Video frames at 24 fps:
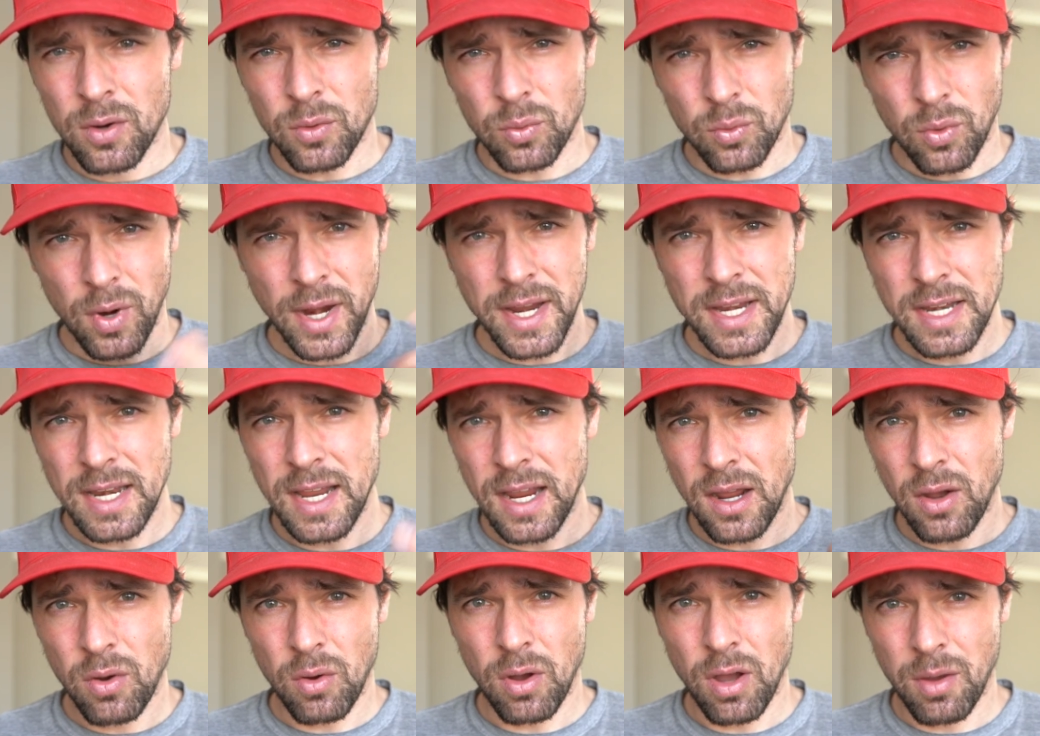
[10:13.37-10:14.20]
Right
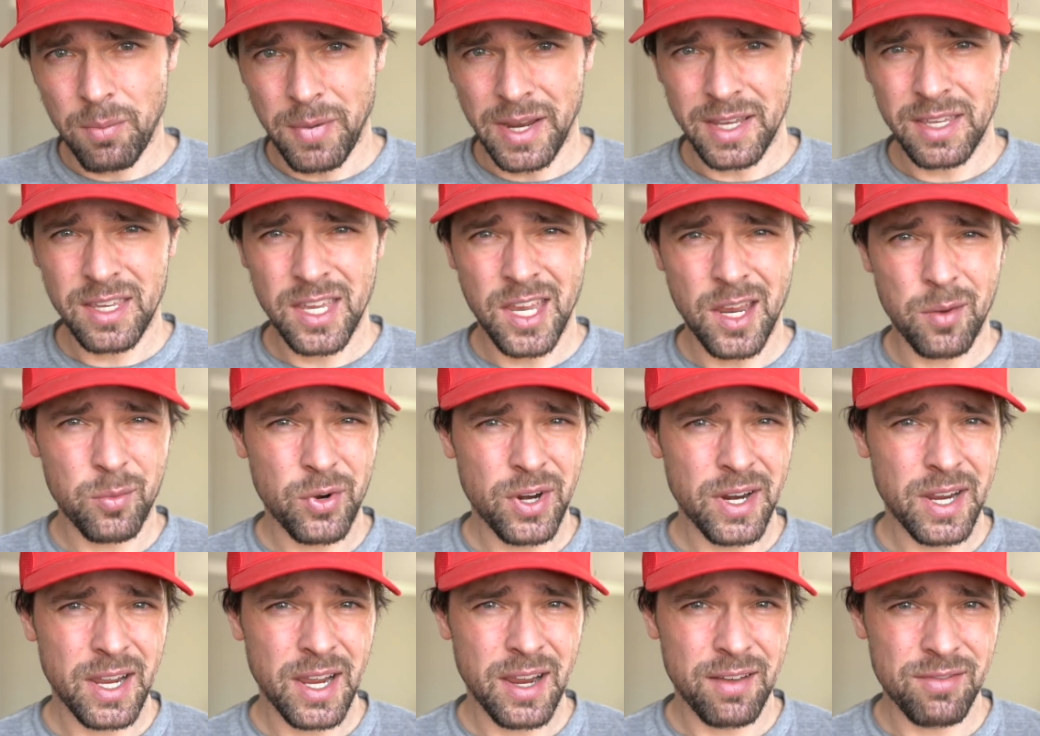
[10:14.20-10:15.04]
now on my
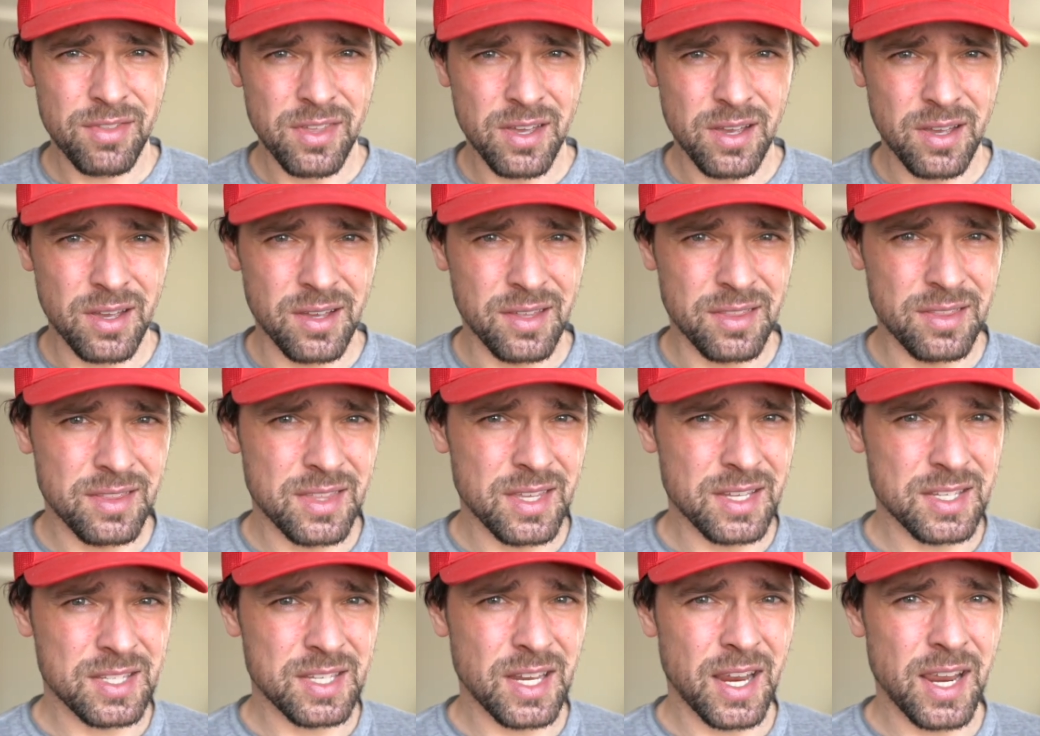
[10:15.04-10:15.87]
camera I have
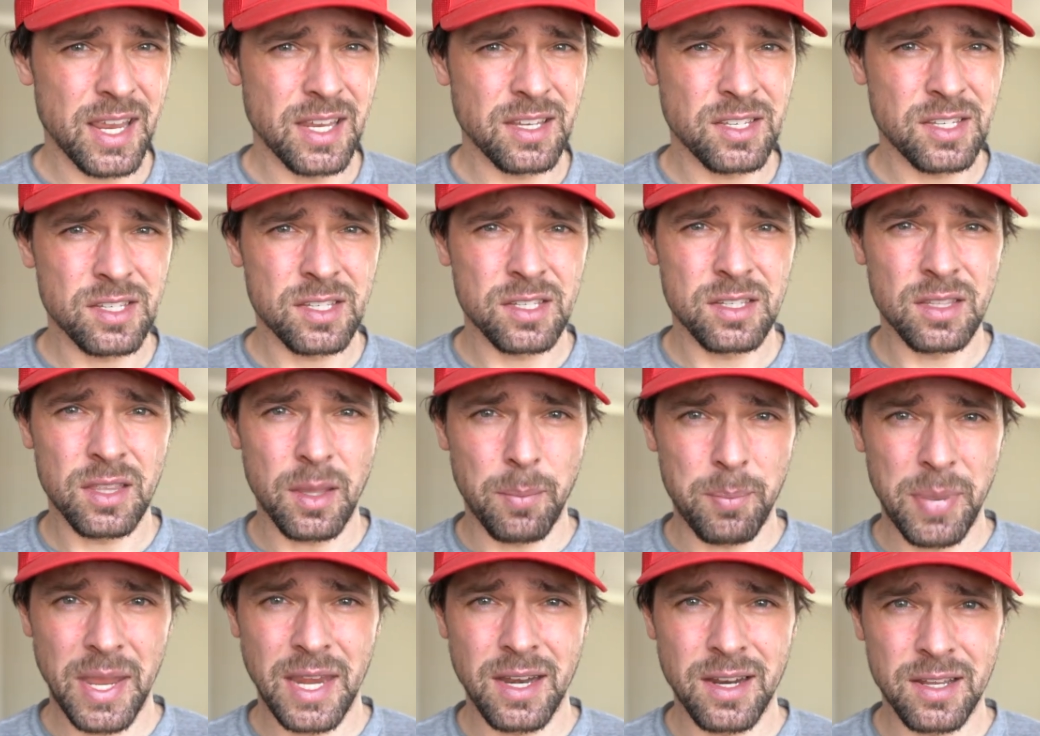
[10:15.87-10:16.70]
the Zeiss,
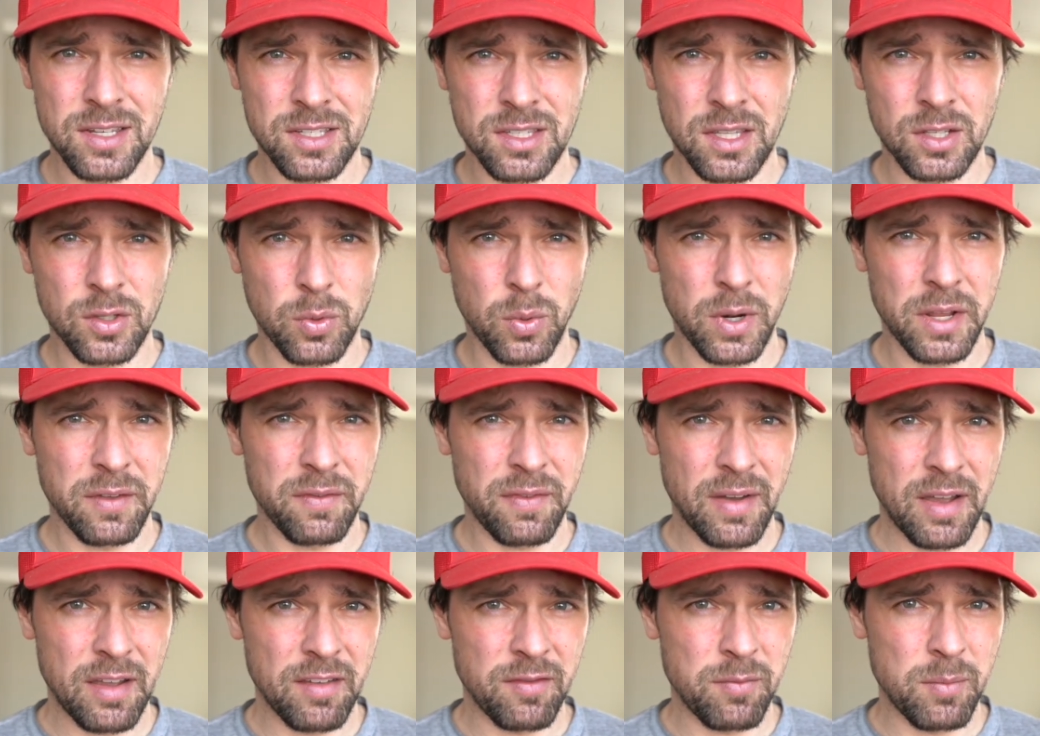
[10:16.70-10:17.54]
the Betis, the
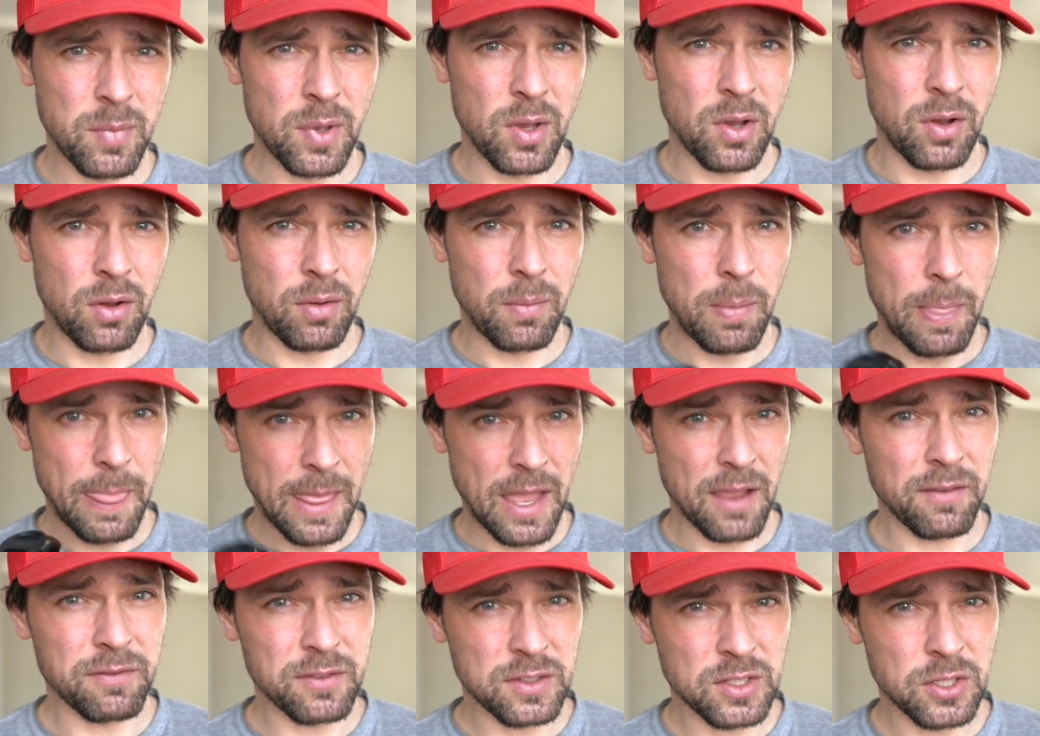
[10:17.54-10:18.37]
25mm
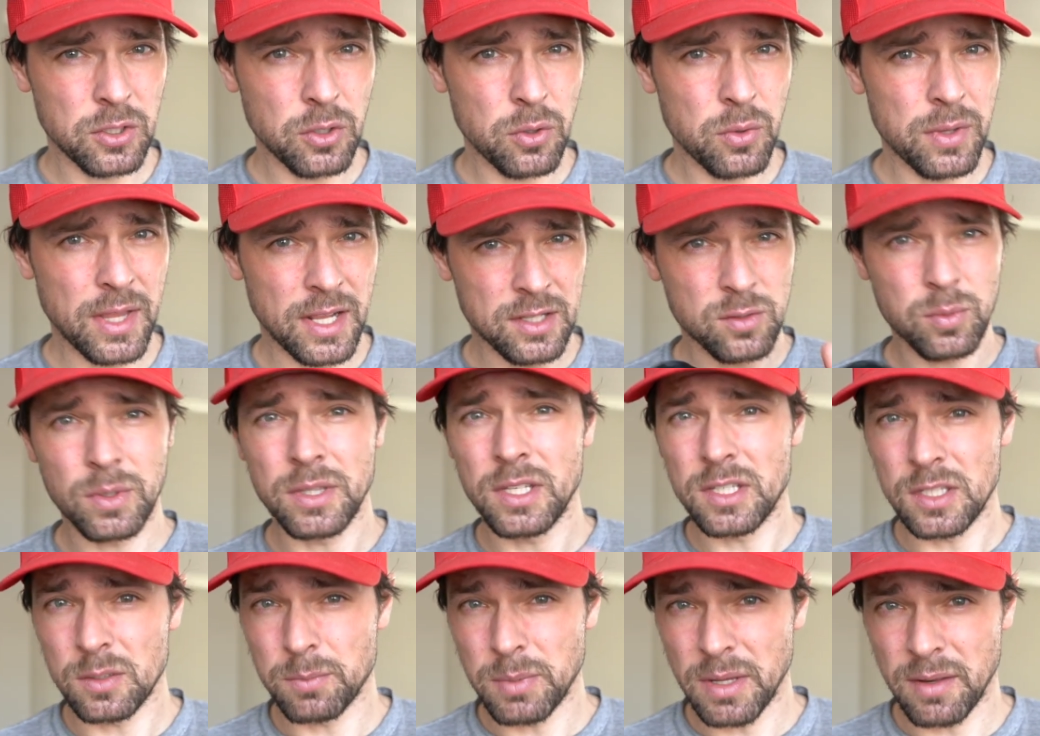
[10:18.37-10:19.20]
f2, and that's
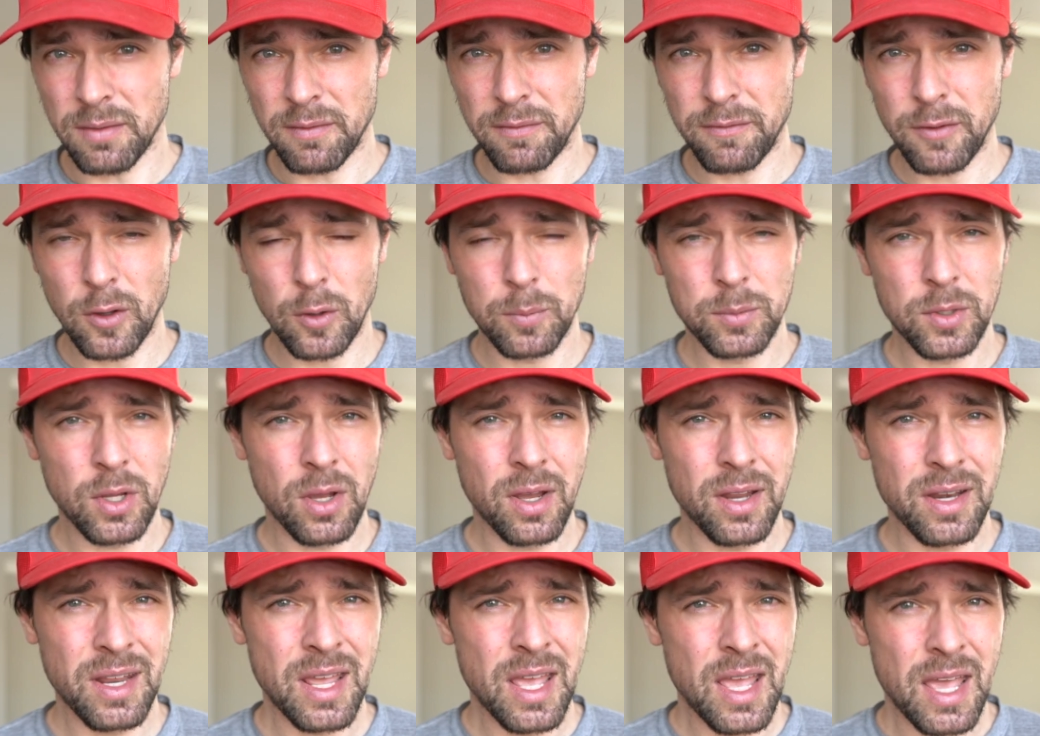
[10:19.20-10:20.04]
what this is being filmed
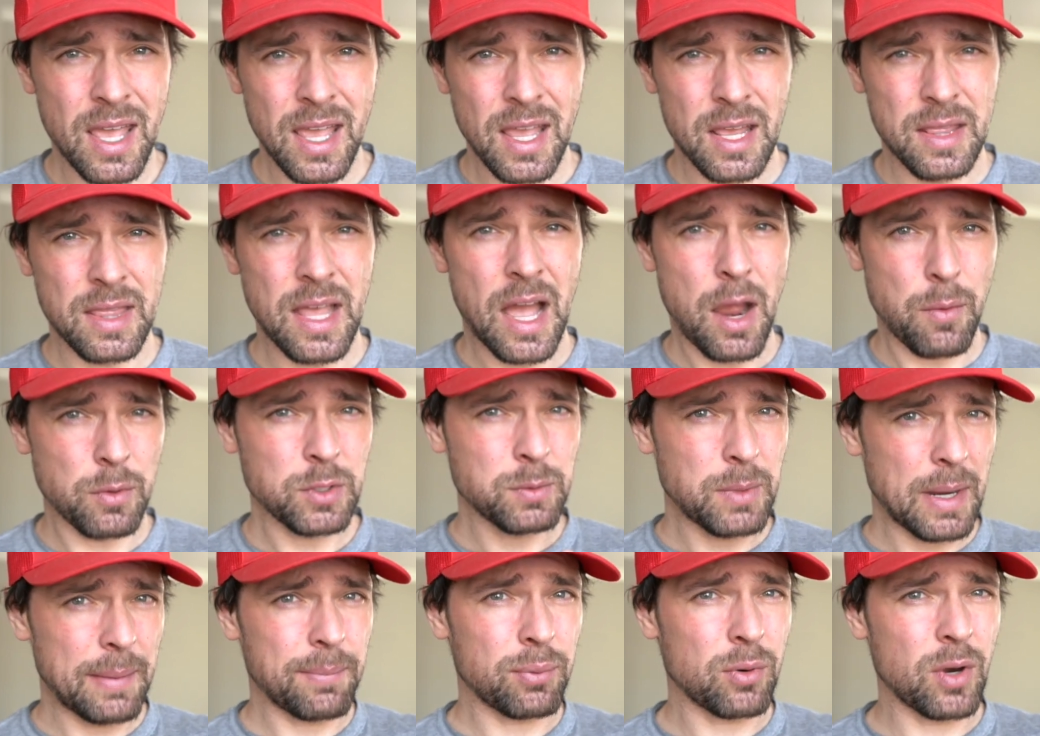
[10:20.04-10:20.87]
on, and that
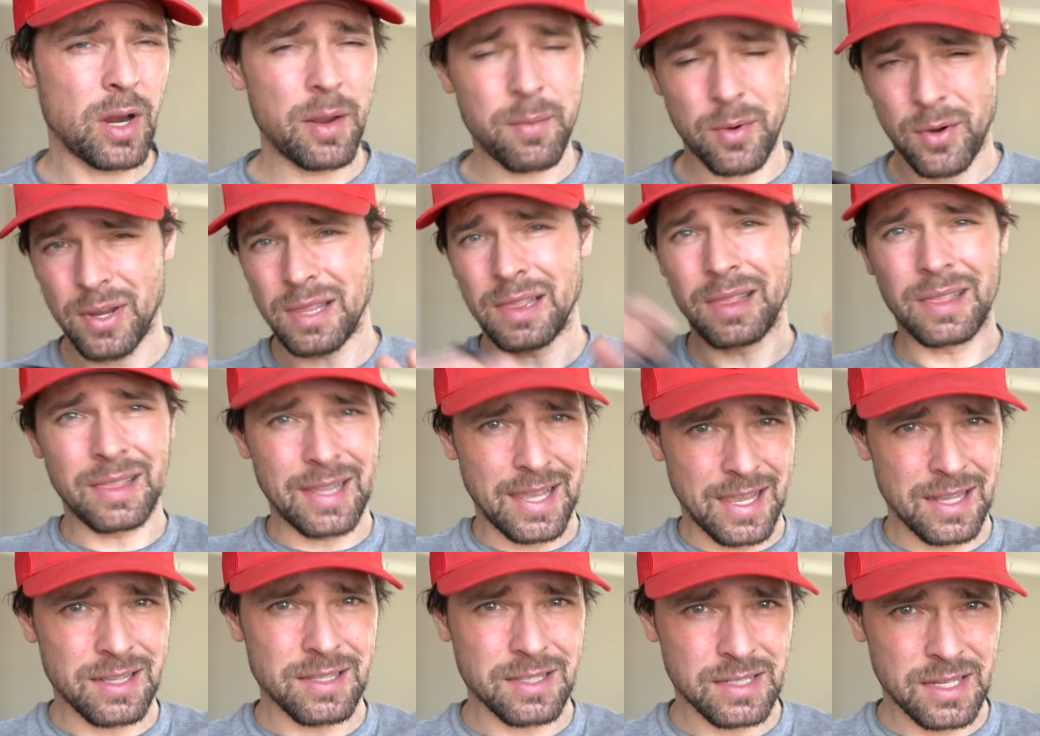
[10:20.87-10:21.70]
was my primary
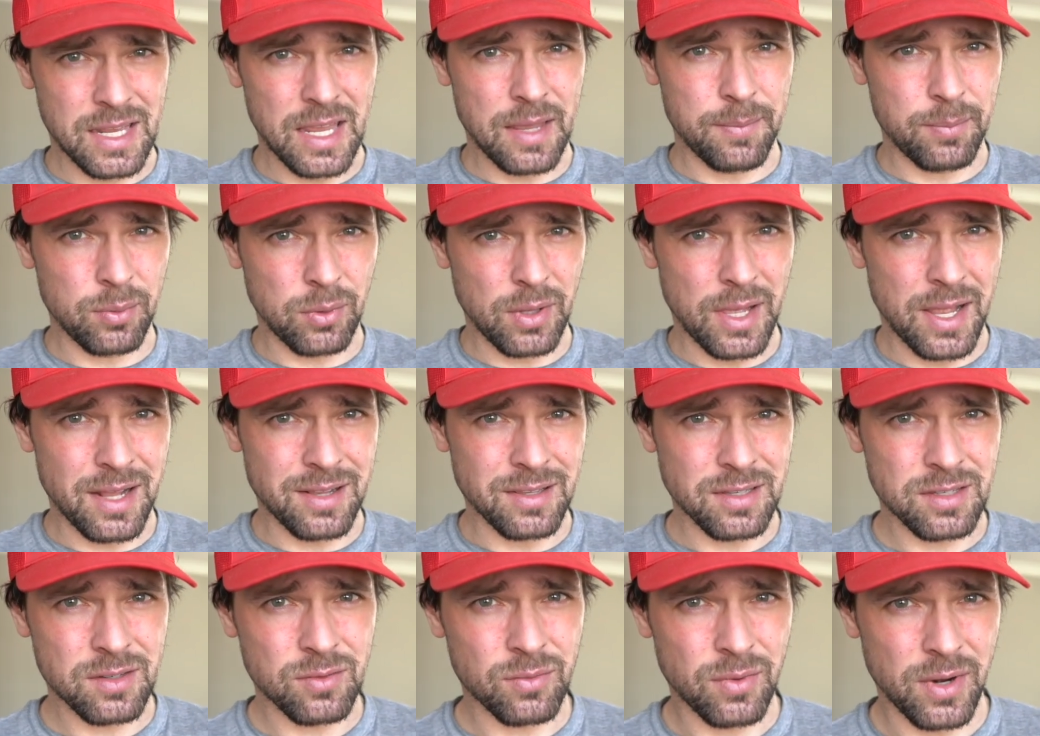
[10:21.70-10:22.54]
landscape
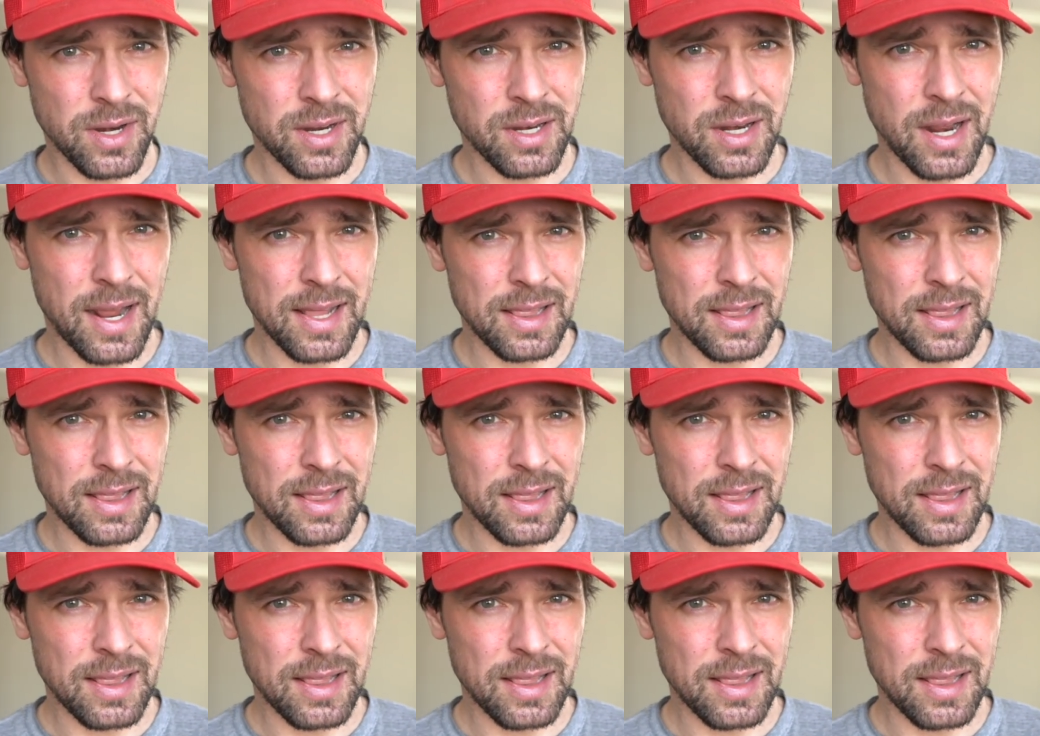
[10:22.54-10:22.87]
lens, right?